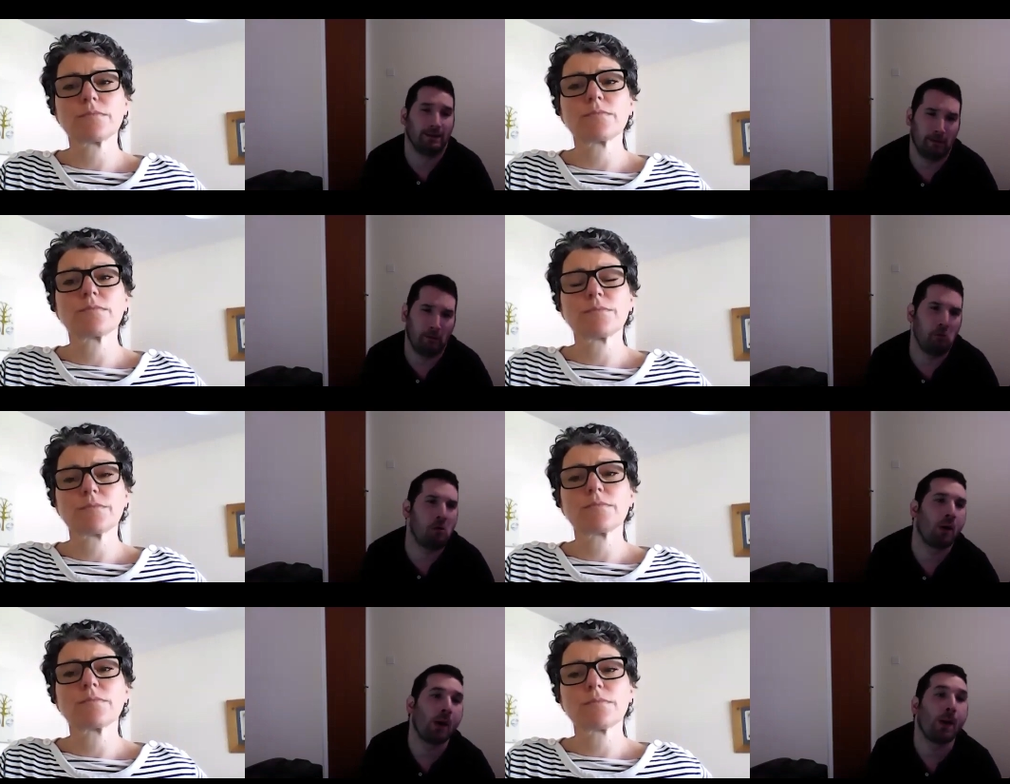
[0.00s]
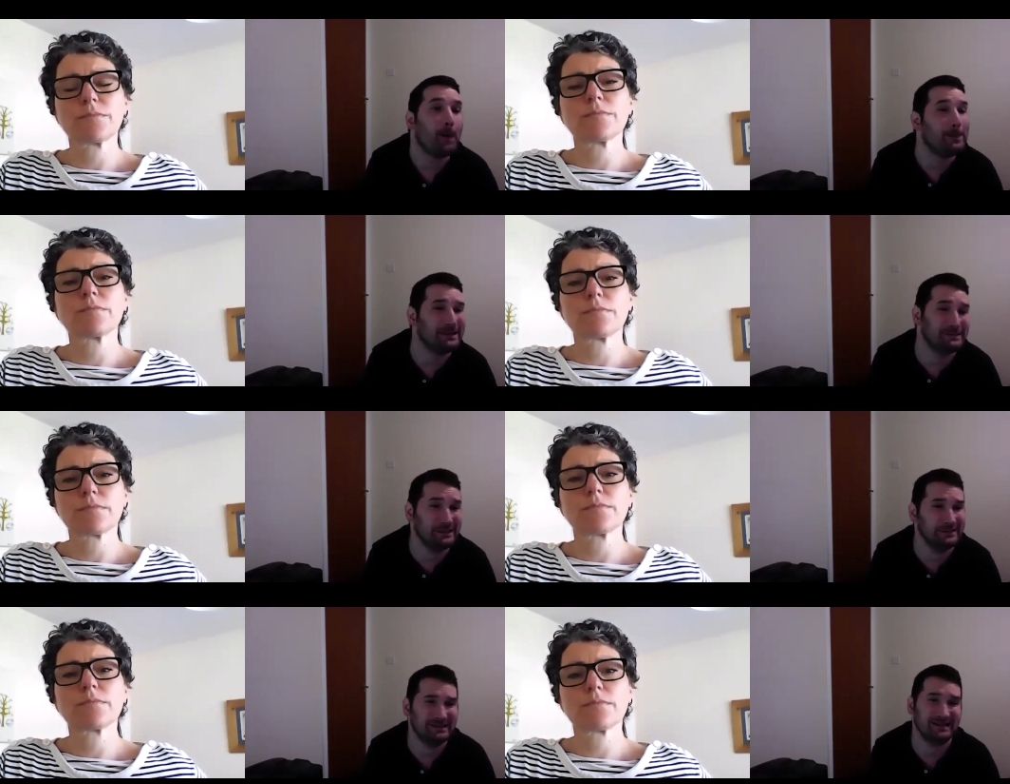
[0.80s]
Speaker 1: to
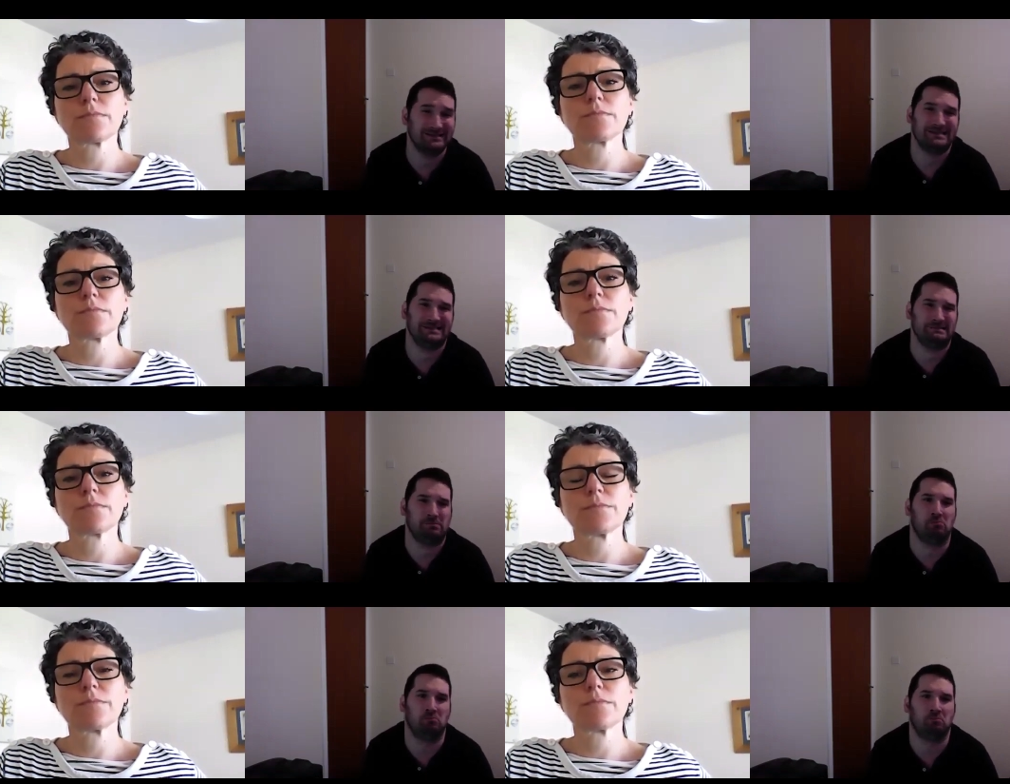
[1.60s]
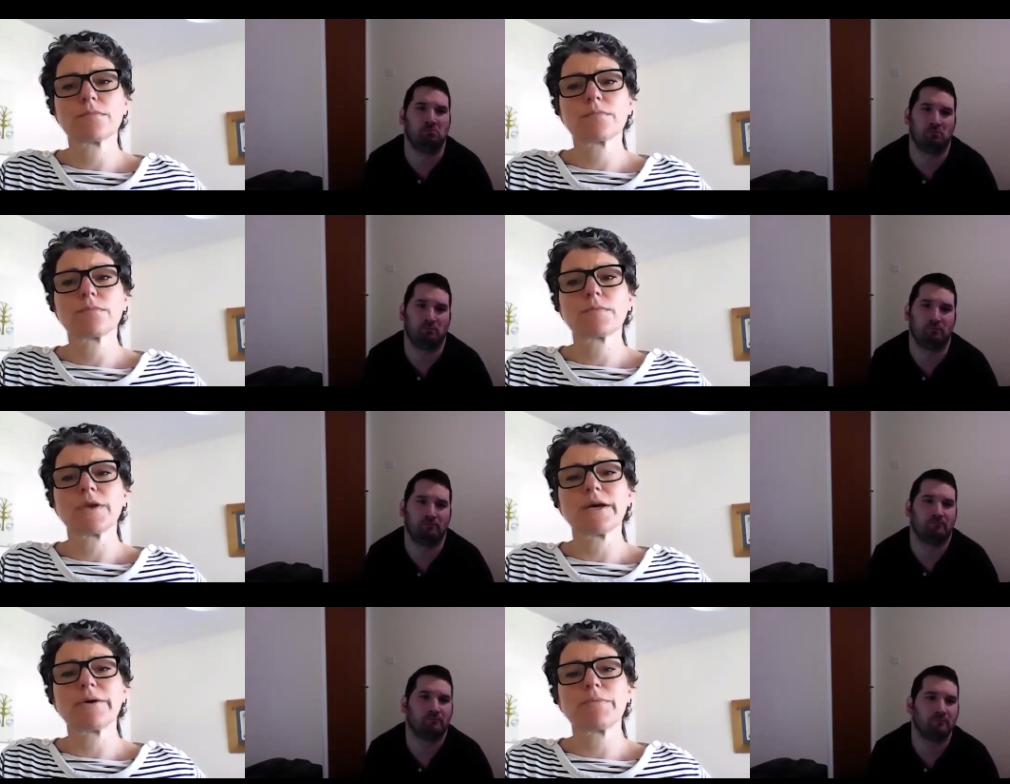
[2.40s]
business as usual.
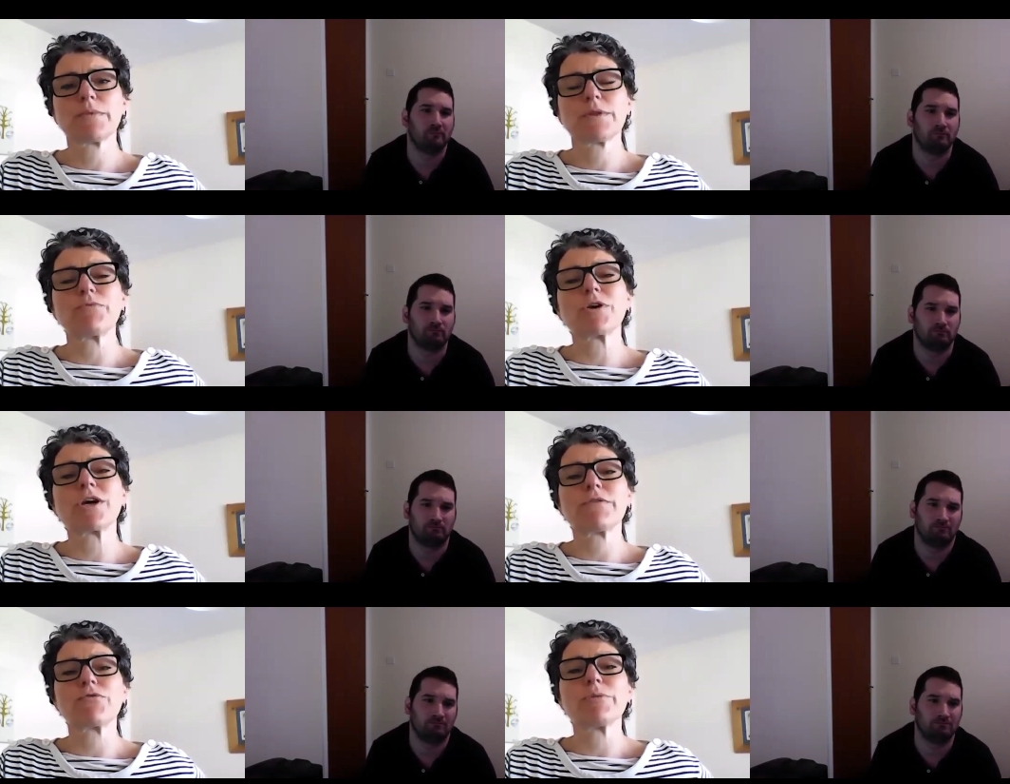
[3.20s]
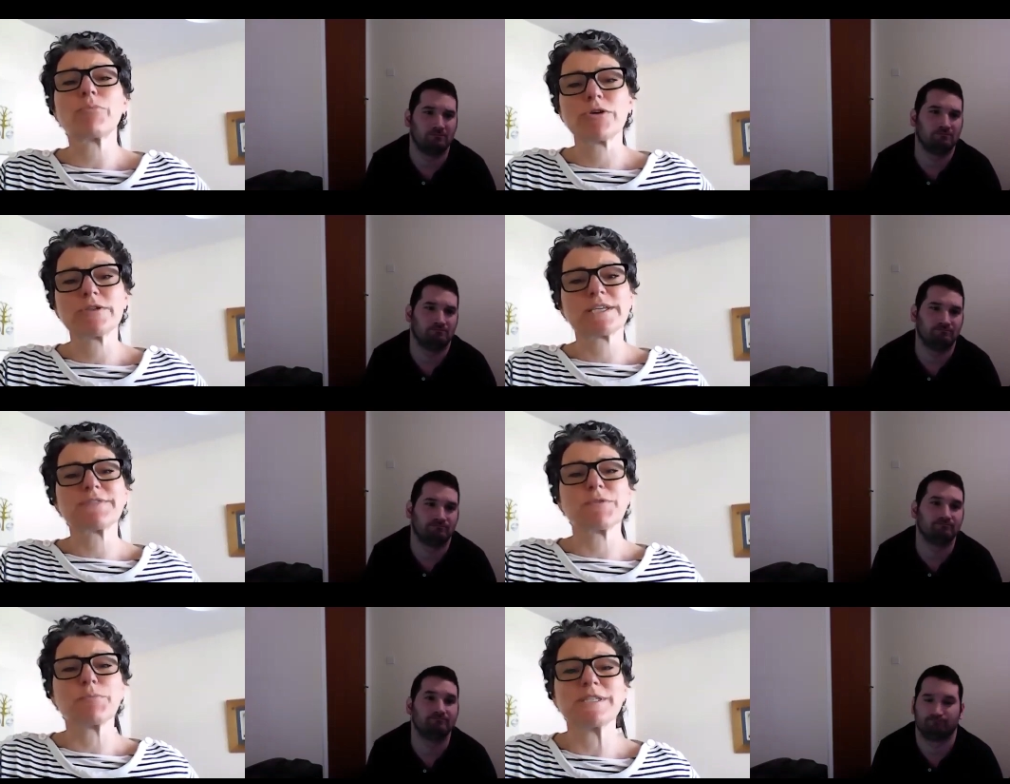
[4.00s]
Speaker 2: Yeah, the recovery
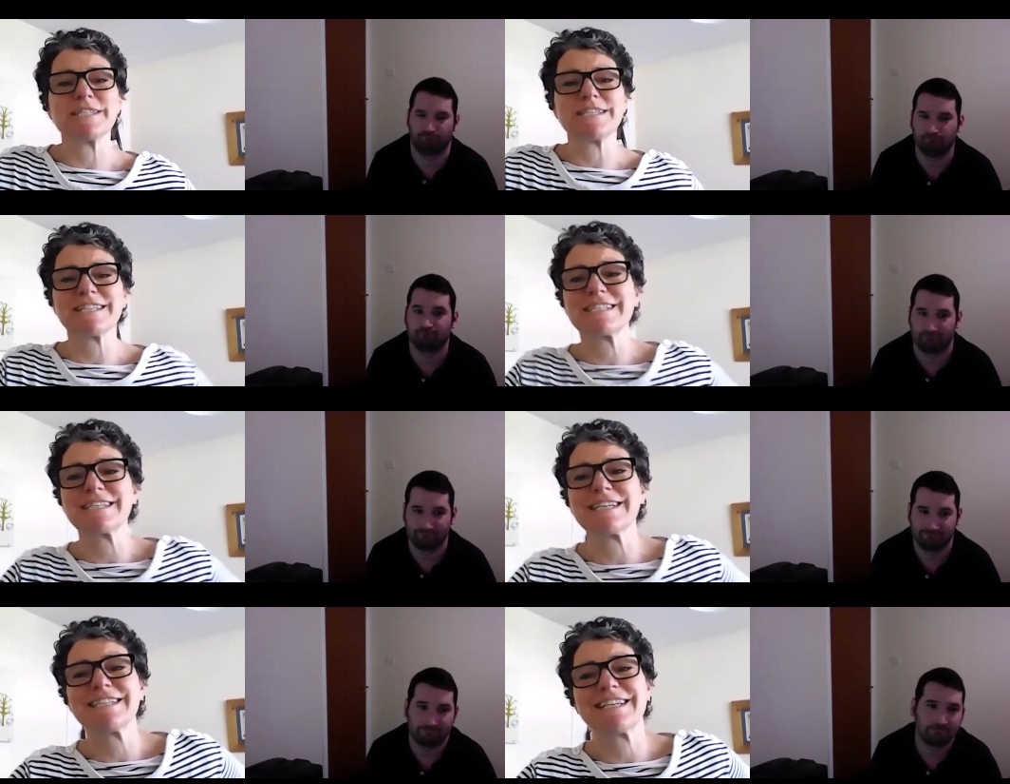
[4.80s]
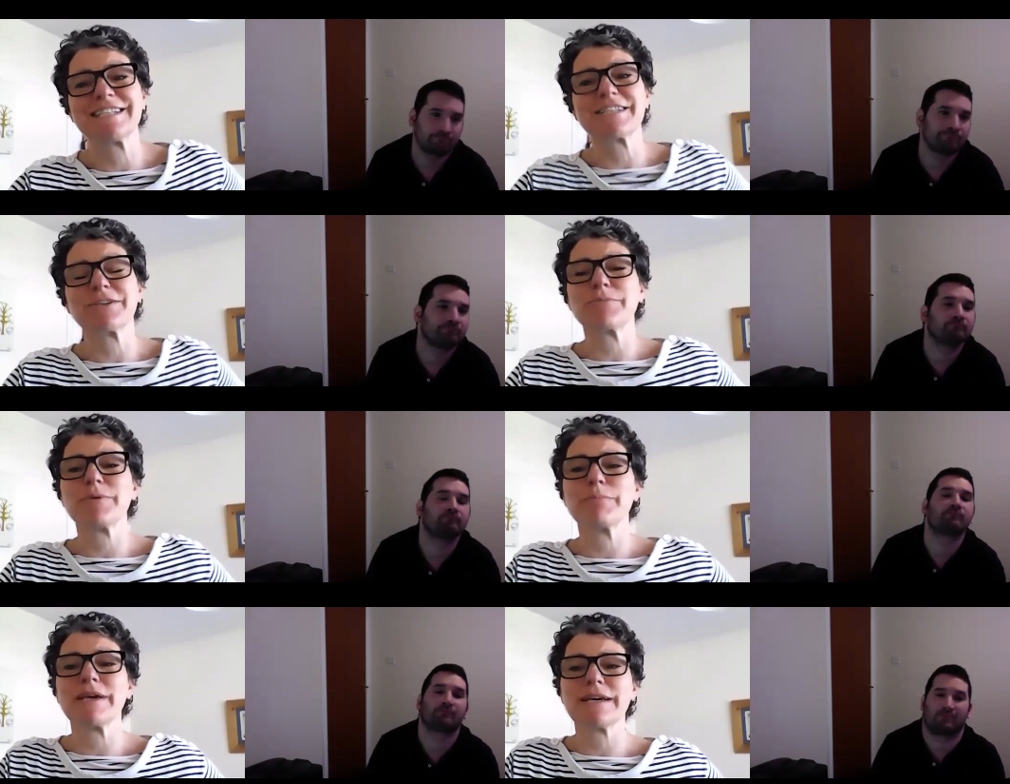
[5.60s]
process for business is is going to
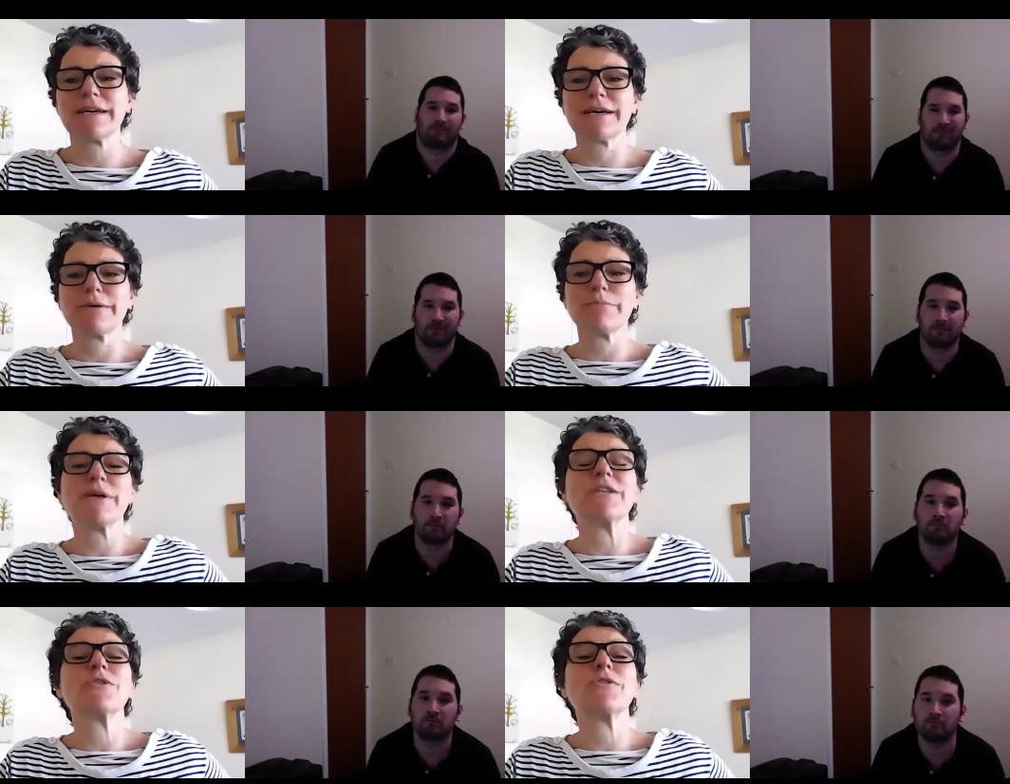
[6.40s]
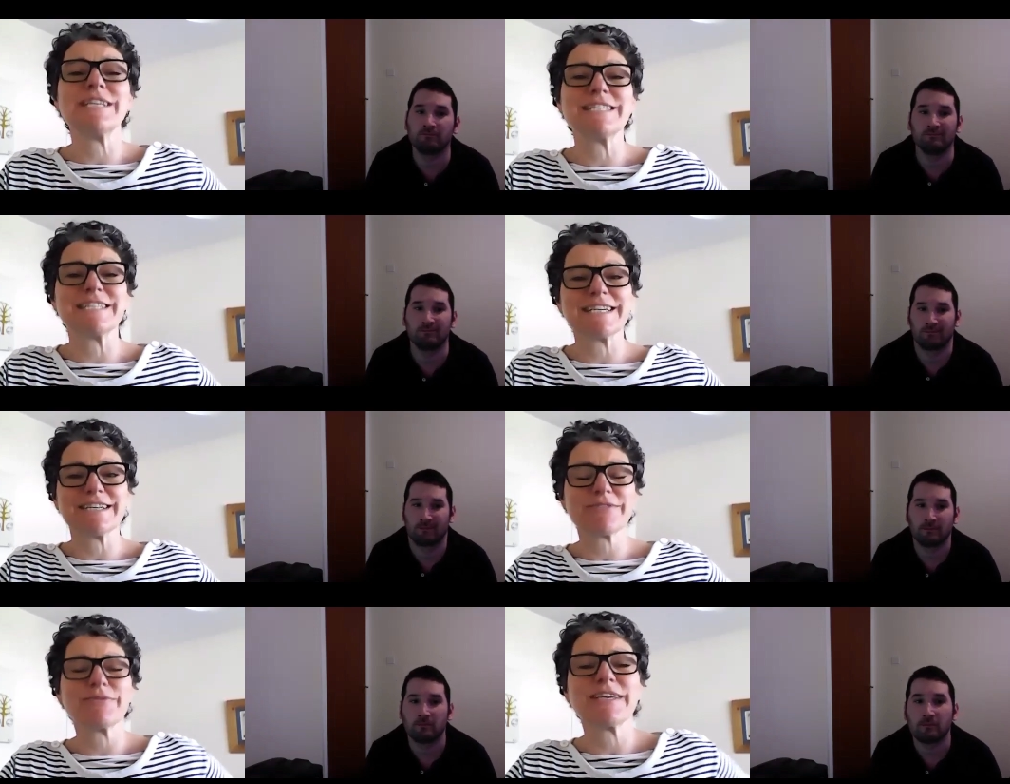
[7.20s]
be made uh, made a lot
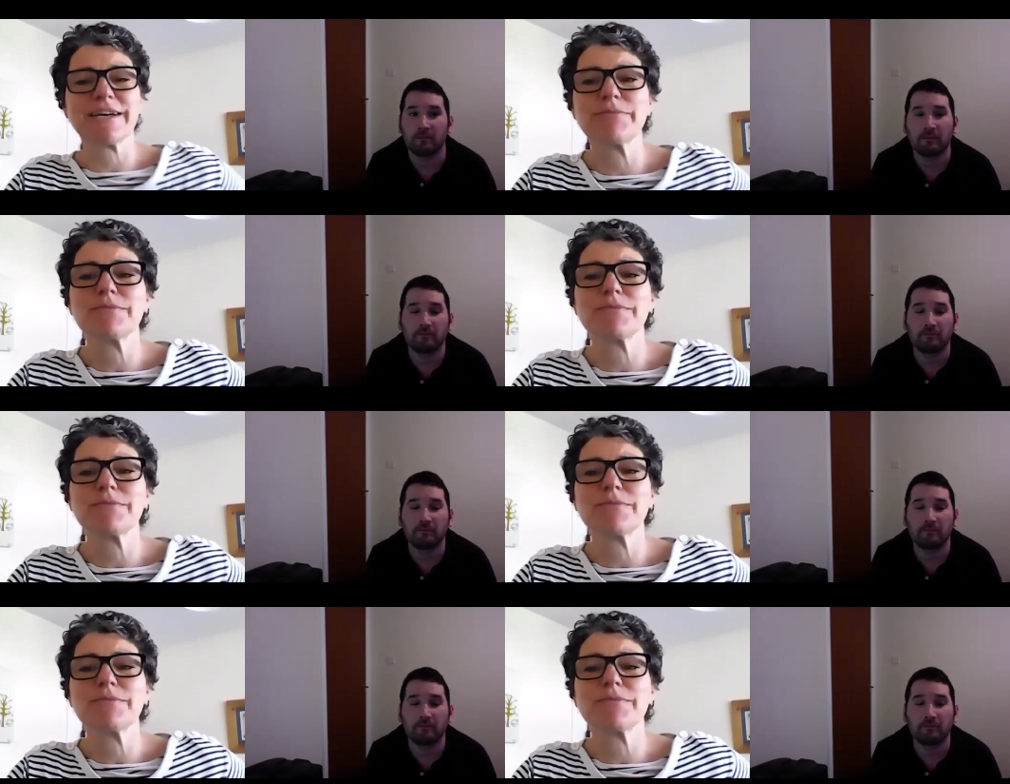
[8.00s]
easier. Yeah,